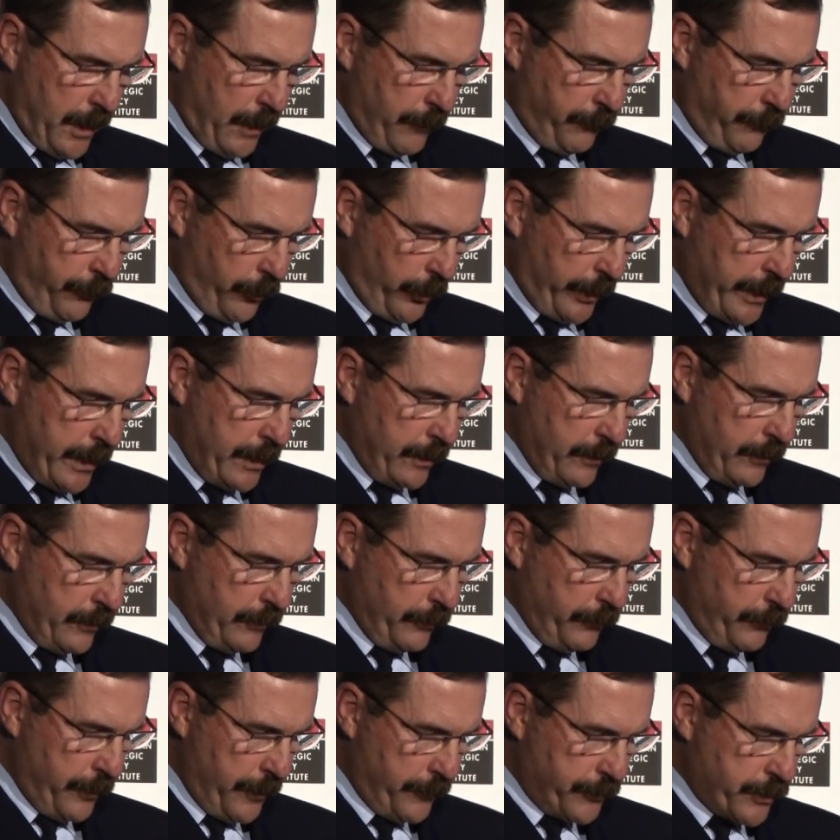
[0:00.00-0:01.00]
A fully
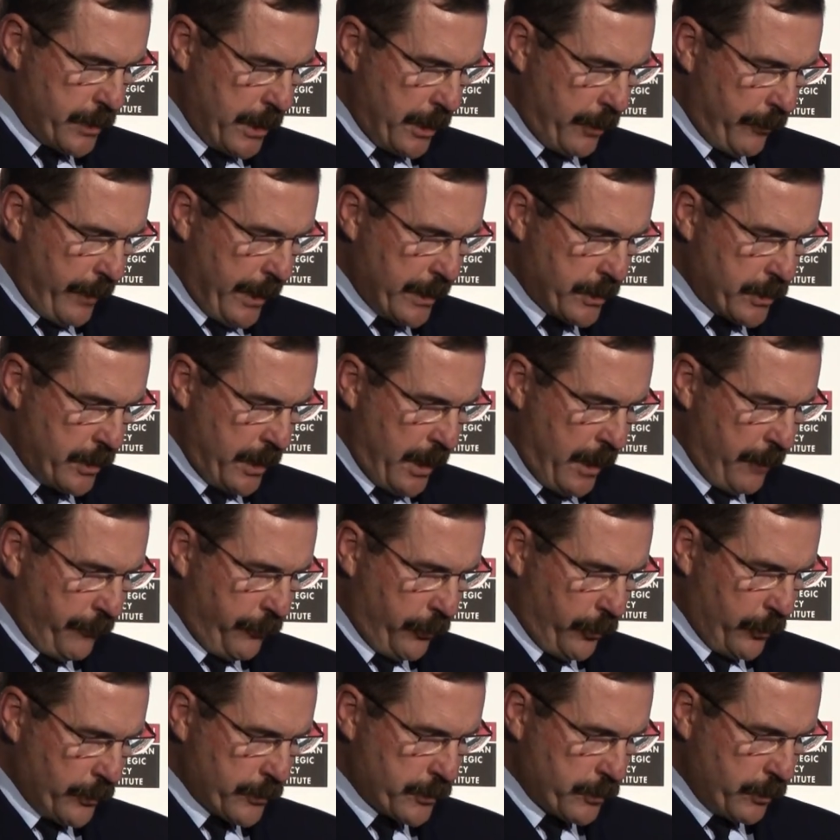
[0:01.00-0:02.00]
fifth generation Air
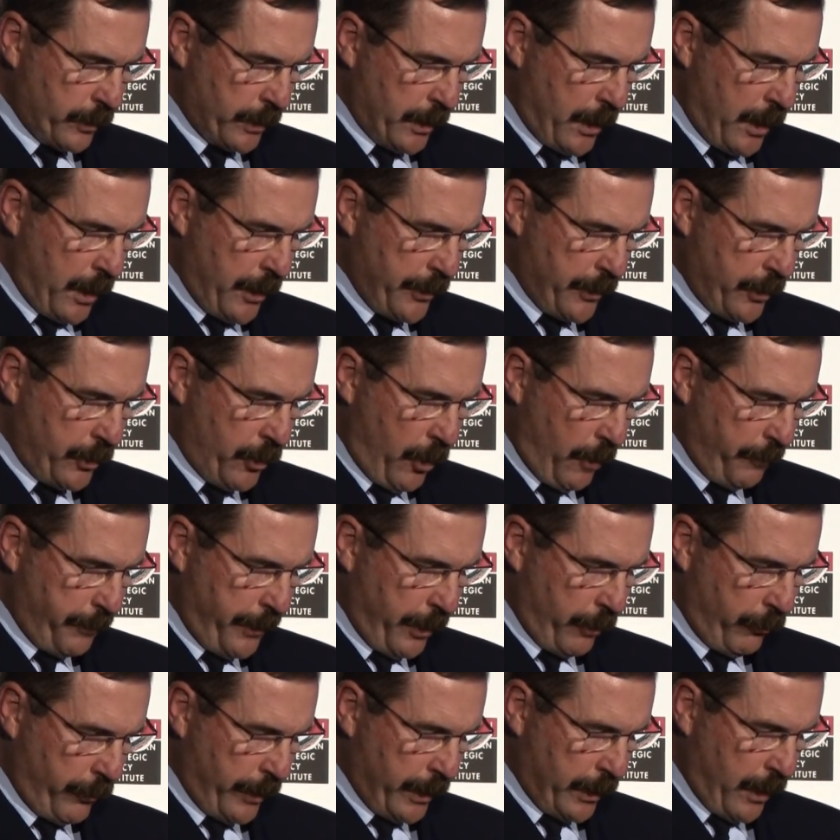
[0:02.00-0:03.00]
Force will either not
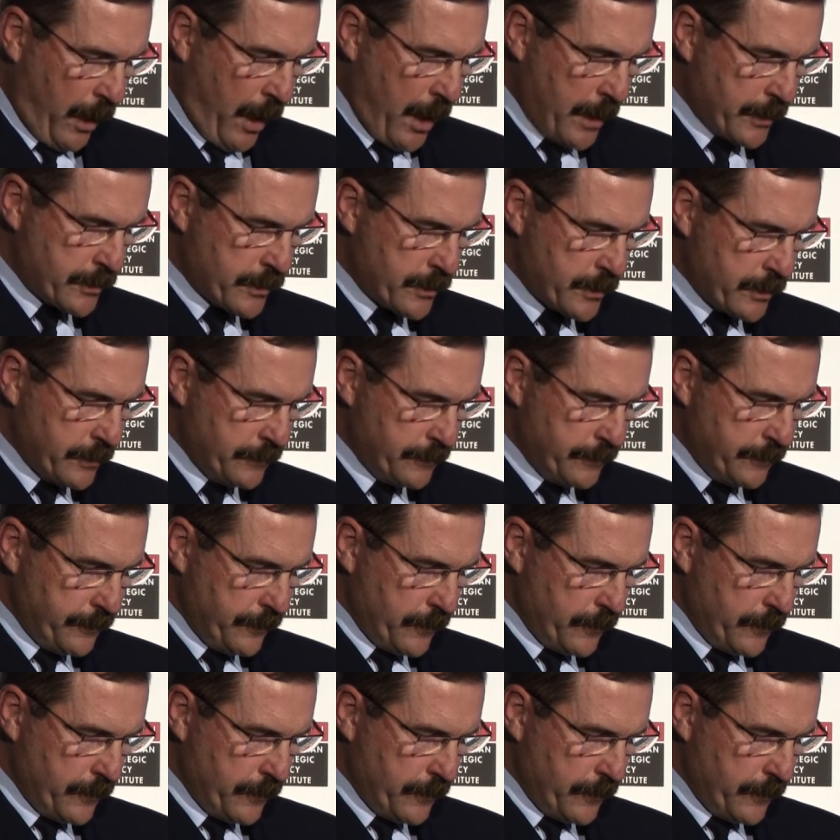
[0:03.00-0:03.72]
be realised